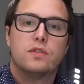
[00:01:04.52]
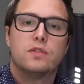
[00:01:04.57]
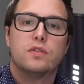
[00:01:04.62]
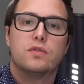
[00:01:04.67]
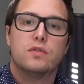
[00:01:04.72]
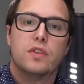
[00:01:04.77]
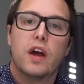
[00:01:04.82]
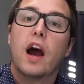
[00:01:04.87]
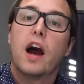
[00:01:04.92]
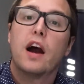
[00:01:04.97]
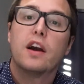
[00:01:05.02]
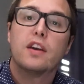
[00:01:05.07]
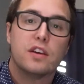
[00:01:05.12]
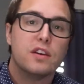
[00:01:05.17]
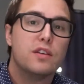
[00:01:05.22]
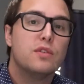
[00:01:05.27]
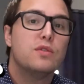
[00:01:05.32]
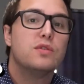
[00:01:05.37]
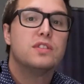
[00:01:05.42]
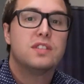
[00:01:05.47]
Do not
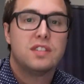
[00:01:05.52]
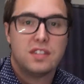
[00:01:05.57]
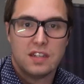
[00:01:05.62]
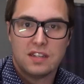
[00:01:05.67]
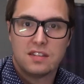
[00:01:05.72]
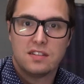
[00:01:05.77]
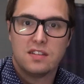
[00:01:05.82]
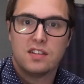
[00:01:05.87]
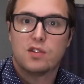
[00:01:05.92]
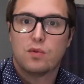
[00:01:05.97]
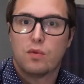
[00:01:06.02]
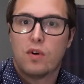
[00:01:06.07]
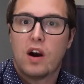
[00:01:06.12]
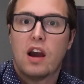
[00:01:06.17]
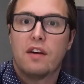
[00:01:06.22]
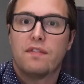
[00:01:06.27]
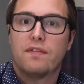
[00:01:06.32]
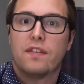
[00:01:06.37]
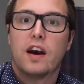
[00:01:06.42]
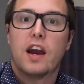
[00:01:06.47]
use Disney's
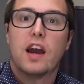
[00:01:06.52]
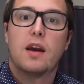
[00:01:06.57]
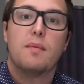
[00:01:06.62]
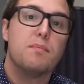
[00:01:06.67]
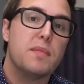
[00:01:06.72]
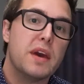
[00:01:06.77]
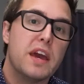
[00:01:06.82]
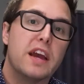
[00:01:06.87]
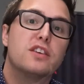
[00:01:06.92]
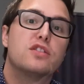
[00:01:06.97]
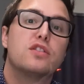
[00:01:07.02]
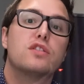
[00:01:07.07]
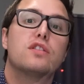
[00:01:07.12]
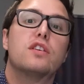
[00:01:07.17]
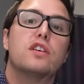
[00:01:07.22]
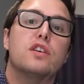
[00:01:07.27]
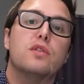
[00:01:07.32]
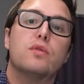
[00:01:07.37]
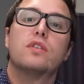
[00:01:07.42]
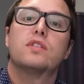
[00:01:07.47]
Wi-Fi. Make sure that
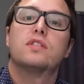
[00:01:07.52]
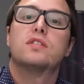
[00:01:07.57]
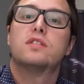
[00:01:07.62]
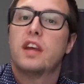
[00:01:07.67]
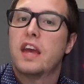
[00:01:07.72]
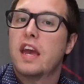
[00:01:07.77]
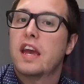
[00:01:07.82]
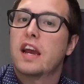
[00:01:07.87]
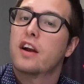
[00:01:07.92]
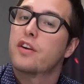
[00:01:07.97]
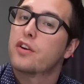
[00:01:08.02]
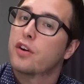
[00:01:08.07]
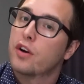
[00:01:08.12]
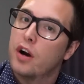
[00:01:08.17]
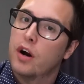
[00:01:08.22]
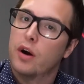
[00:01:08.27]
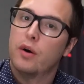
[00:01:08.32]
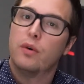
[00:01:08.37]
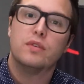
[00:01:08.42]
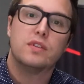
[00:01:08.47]
you are staying on your
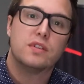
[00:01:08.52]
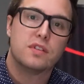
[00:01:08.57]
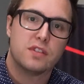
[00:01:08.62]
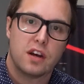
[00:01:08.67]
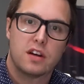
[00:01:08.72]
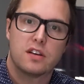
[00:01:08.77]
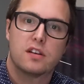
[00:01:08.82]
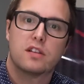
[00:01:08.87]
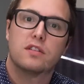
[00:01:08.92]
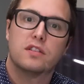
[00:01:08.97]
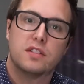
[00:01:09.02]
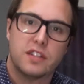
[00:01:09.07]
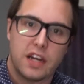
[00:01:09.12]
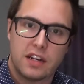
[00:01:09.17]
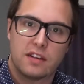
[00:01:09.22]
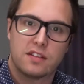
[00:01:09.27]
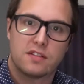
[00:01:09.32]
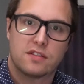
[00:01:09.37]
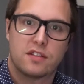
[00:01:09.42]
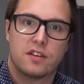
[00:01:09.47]
own cellular
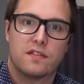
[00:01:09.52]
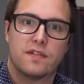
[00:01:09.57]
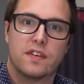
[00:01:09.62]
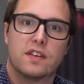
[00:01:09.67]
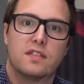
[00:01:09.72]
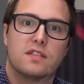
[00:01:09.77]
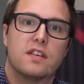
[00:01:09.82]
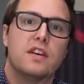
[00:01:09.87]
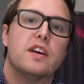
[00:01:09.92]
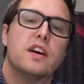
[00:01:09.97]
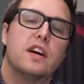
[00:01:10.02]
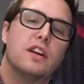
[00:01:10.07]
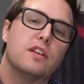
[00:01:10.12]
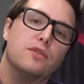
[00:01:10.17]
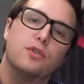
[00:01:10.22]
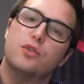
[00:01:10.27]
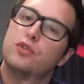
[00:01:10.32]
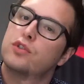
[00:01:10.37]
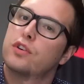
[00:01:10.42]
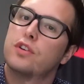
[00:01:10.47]
data service. It'll
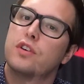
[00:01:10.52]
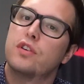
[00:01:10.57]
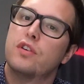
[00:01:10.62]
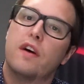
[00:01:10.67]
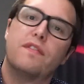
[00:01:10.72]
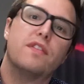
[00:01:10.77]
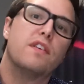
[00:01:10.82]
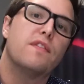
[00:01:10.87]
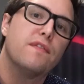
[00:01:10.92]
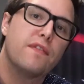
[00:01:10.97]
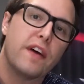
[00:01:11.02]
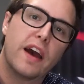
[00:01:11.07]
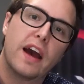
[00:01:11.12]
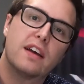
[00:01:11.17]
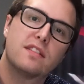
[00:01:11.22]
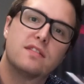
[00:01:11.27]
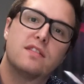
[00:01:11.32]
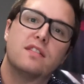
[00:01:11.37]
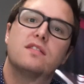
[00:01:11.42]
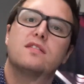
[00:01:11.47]
ensure that you have the
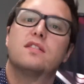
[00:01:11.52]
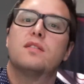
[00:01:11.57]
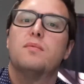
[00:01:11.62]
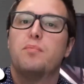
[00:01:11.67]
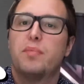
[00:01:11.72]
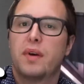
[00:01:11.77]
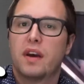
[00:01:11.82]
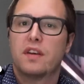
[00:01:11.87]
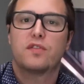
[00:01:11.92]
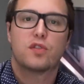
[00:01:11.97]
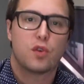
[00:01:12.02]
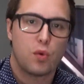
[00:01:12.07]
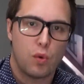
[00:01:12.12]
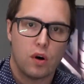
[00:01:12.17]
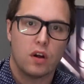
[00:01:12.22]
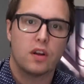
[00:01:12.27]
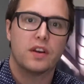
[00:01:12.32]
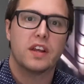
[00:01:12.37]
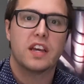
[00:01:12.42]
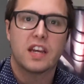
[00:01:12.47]
fastest and best
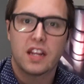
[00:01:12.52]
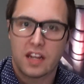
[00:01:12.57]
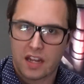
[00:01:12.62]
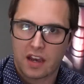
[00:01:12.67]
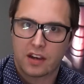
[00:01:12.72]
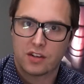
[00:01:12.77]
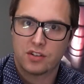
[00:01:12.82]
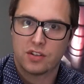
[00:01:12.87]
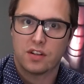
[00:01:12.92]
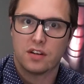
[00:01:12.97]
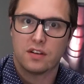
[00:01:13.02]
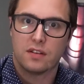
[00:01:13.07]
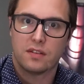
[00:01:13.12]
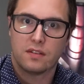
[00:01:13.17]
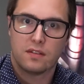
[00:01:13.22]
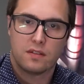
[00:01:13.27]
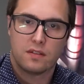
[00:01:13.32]
quality connection.